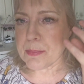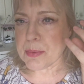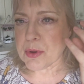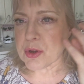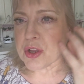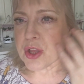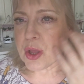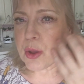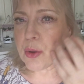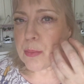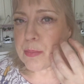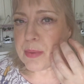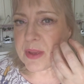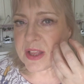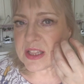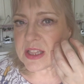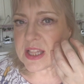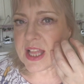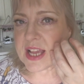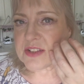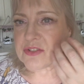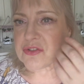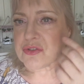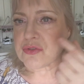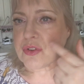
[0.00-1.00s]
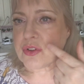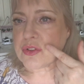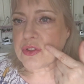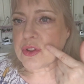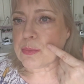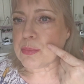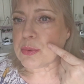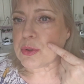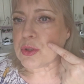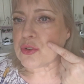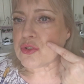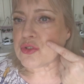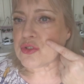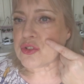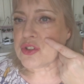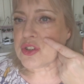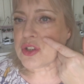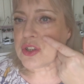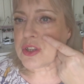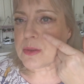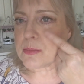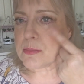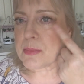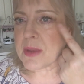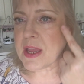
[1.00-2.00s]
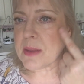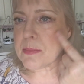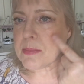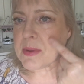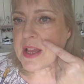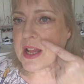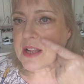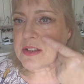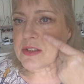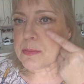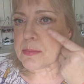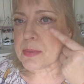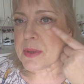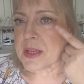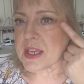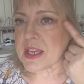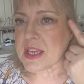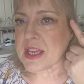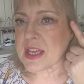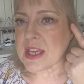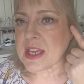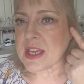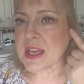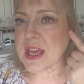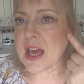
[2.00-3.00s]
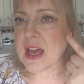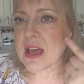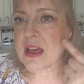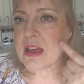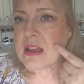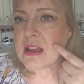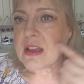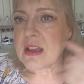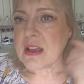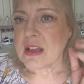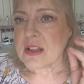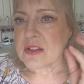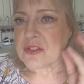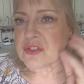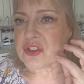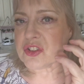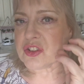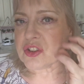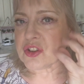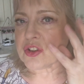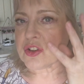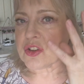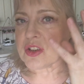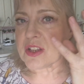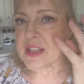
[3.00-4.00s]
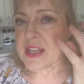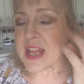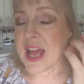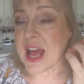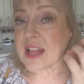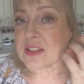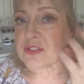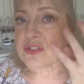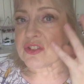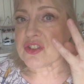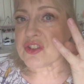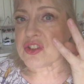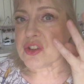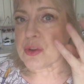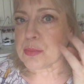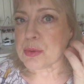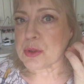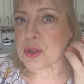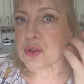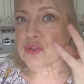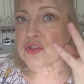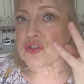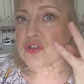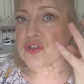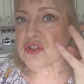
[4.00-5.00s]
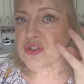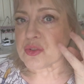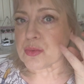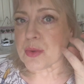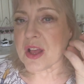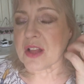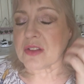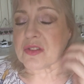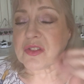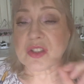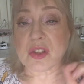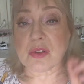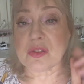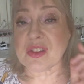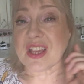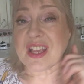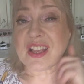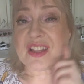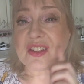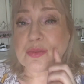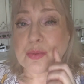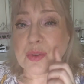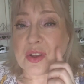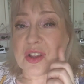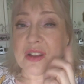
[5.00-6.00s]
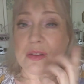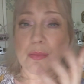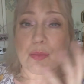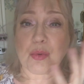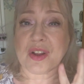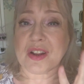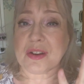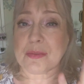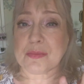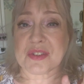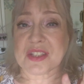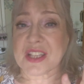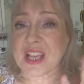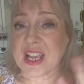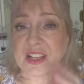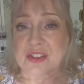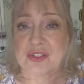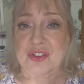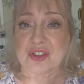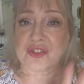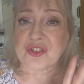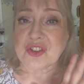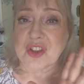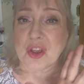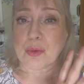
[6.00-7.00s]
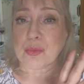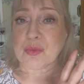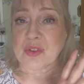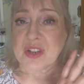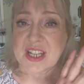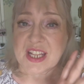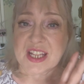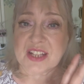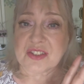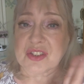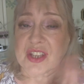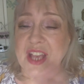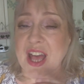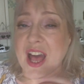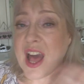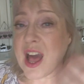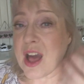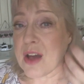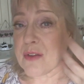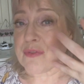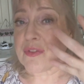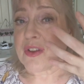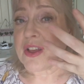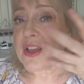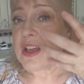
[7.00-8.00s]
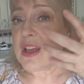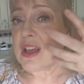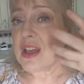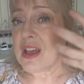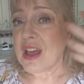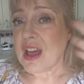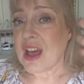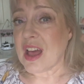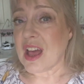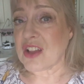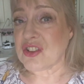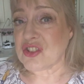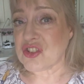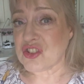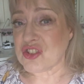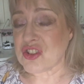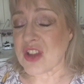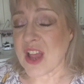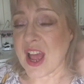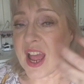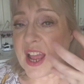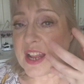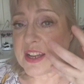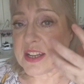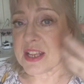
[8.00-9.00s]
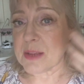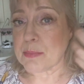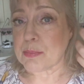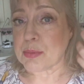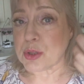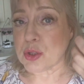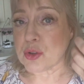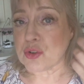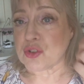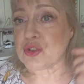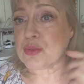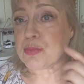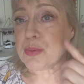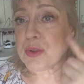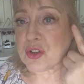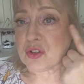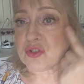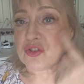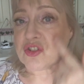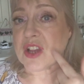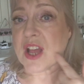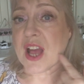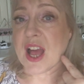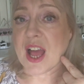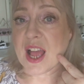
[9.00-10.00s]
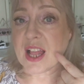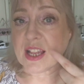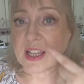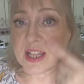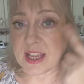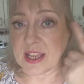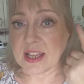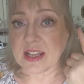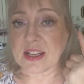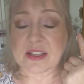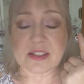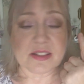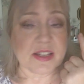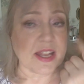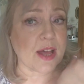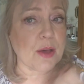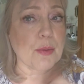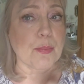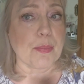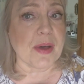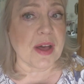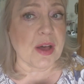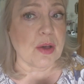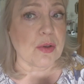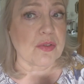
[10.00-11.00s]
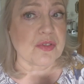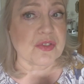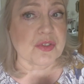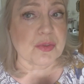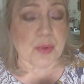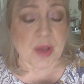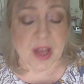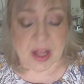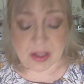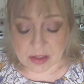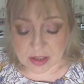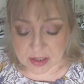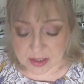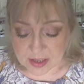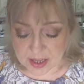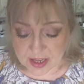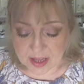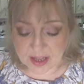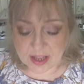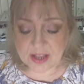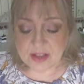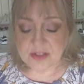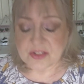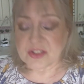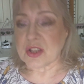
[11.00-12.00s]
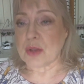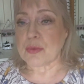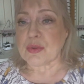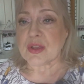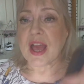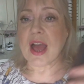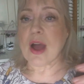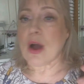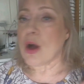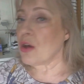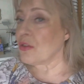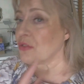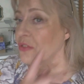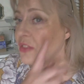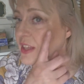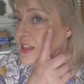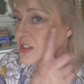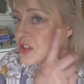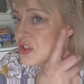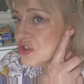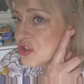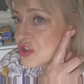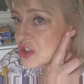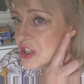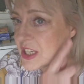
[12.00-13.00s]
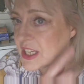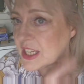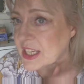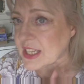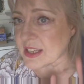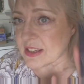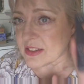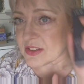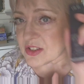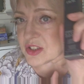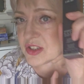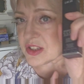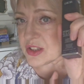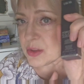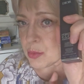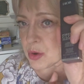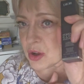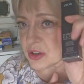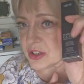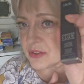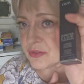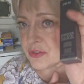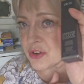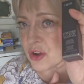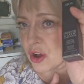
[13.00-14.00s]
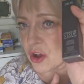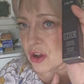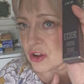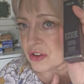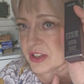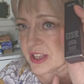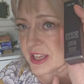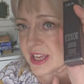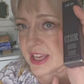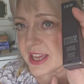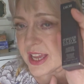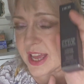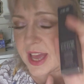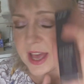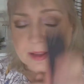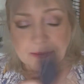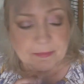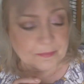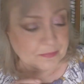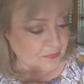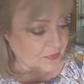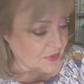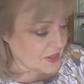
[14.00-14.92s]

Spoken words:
but go a bit lighter on the blush, and you can maybe add a bit here to enhance your blush as well. So there's where I'm saying you don't need to have a shiny blush, because your highlighter can help out as well. So yeah, on this cheek is the one I've got on here.